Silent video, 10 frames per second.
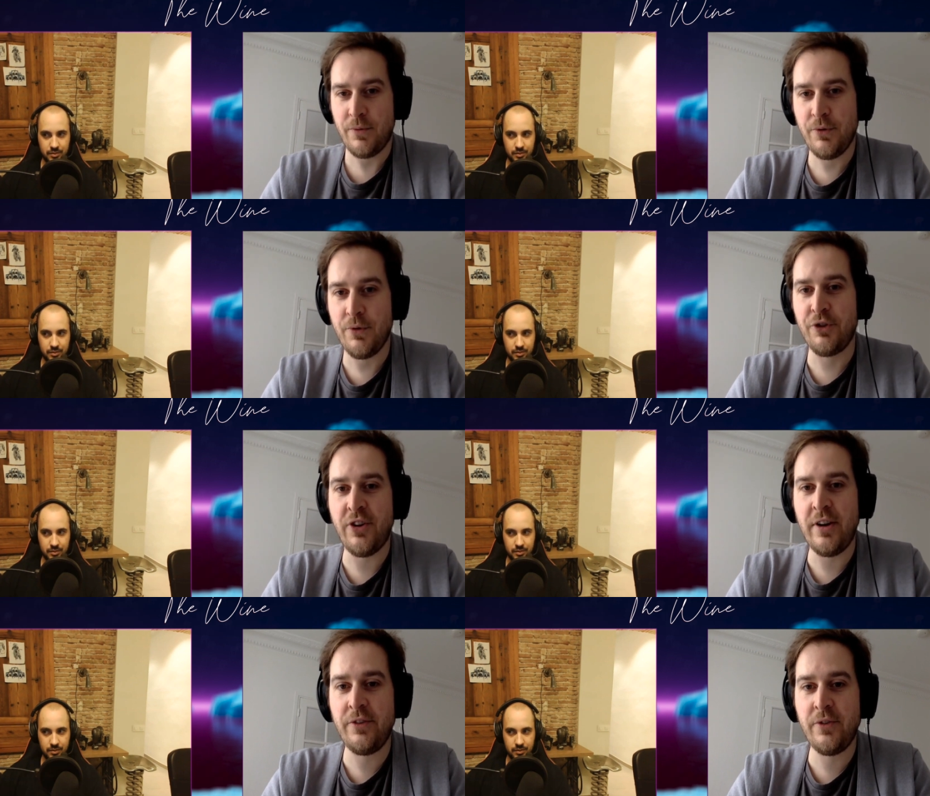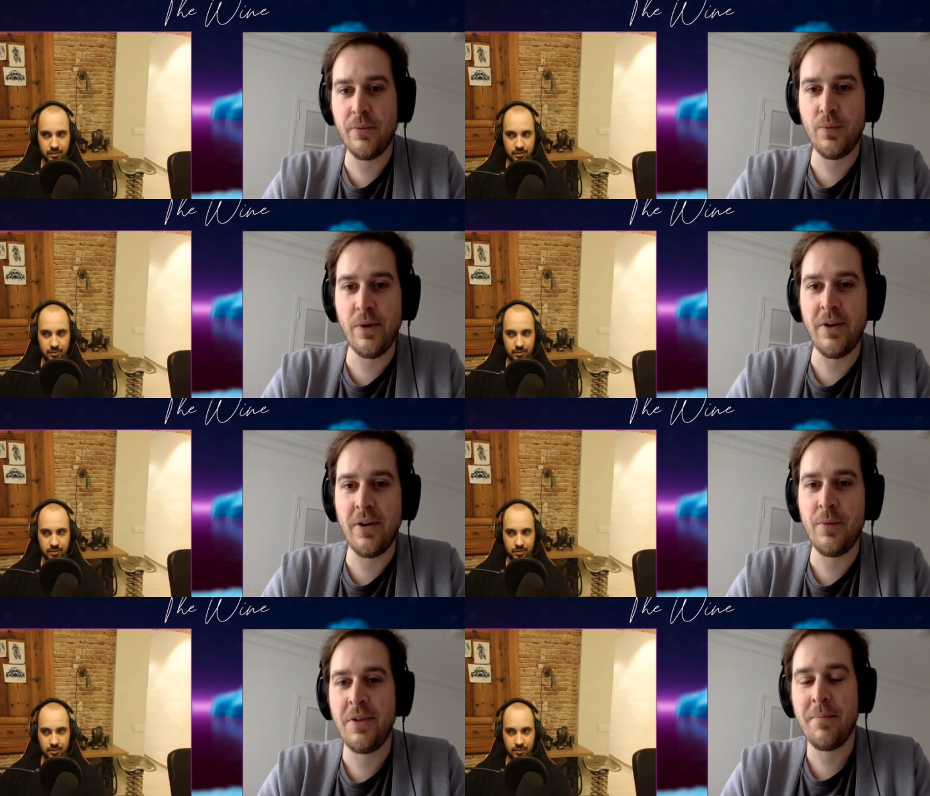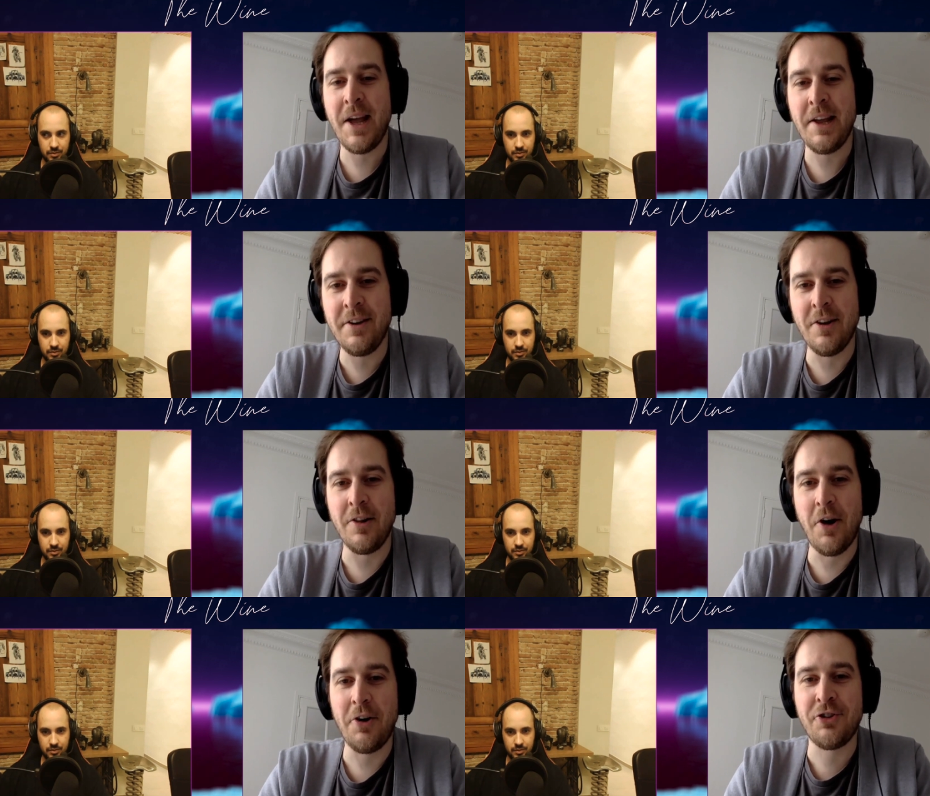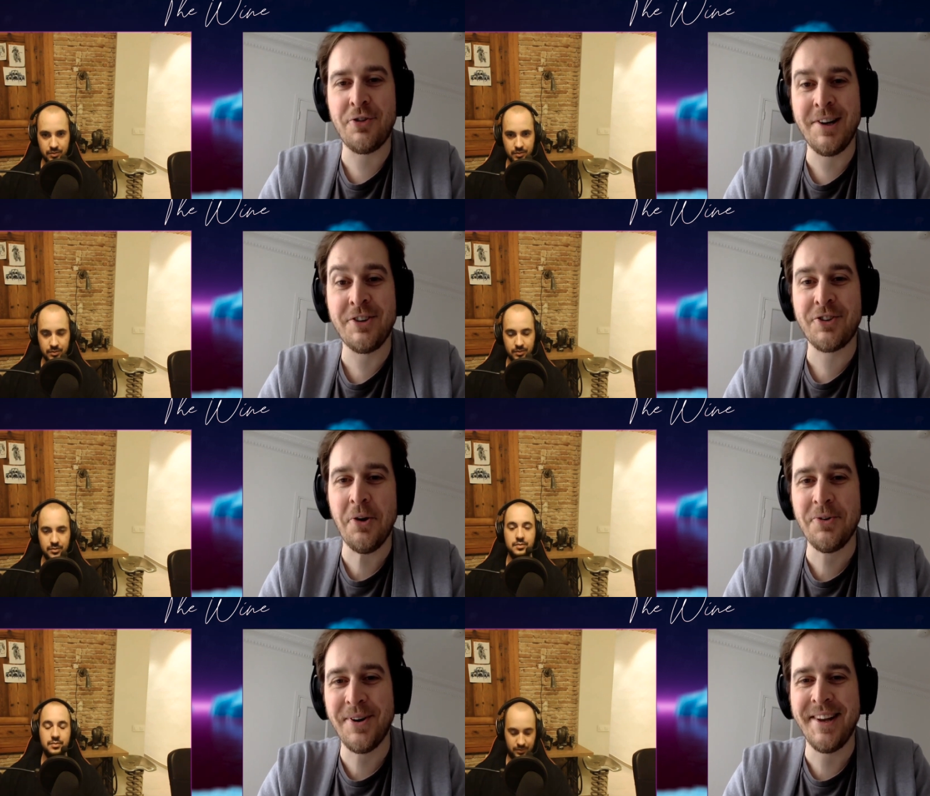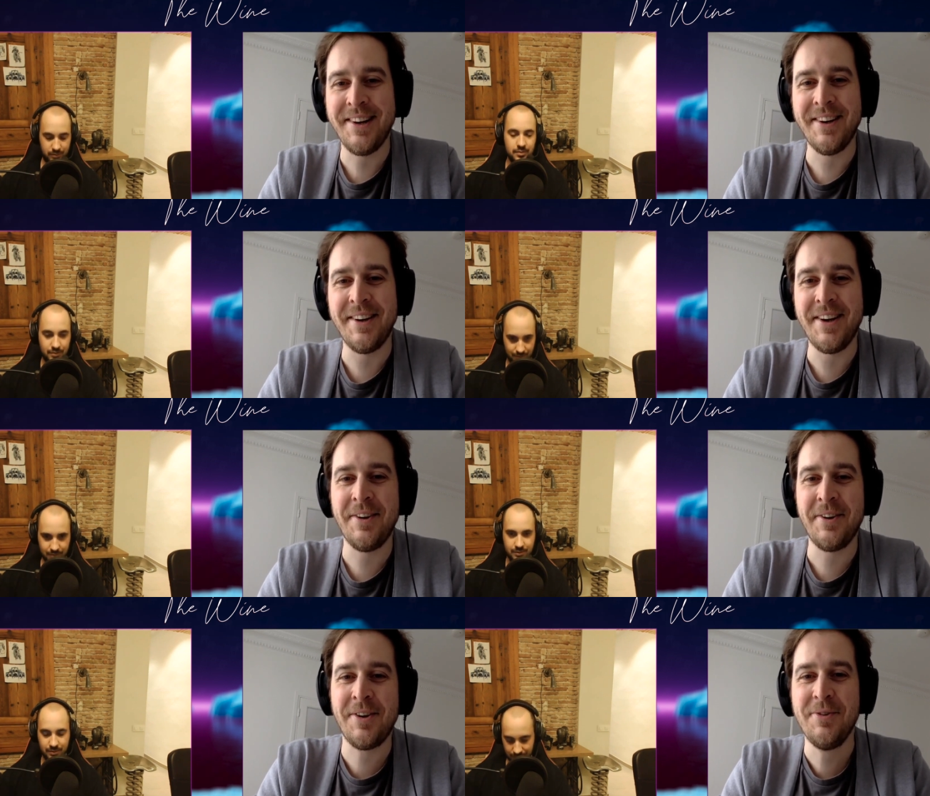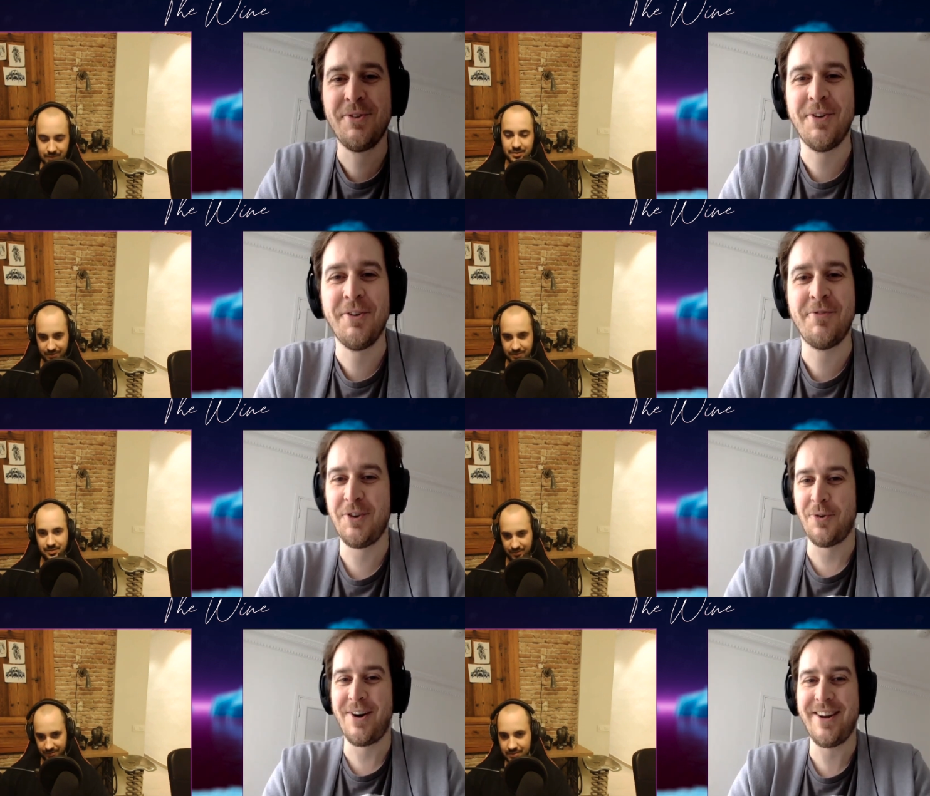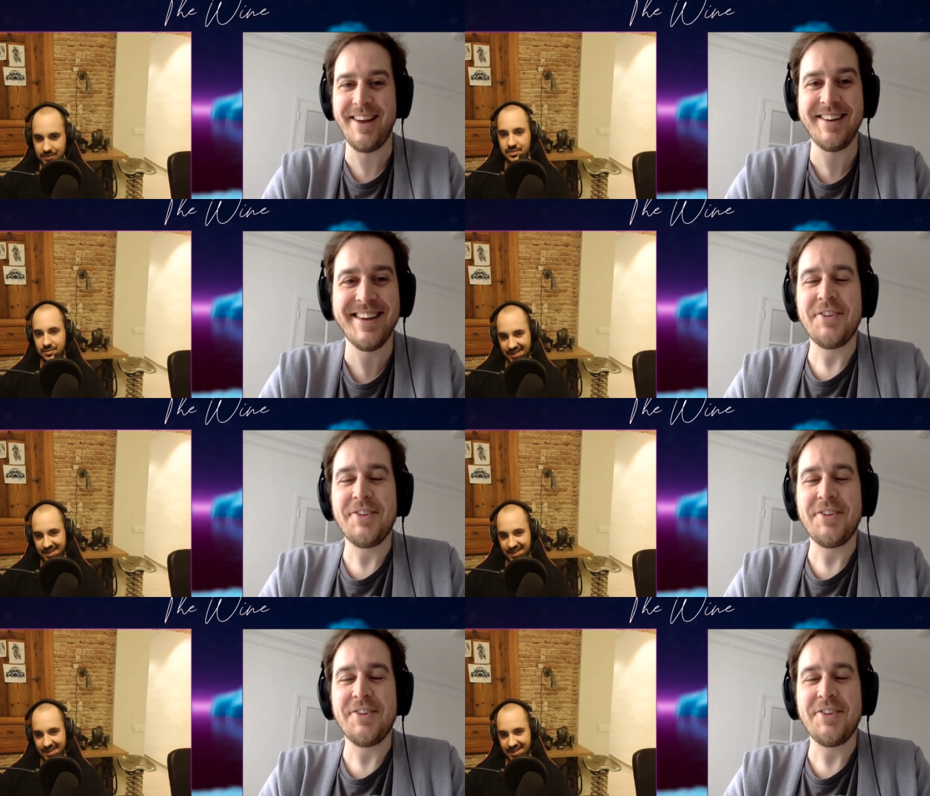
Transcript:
Speaker 1: you're chased with a with a man in a large trench coat and a and mm -hmm. a mm-hmm. huge uh, fedora hat.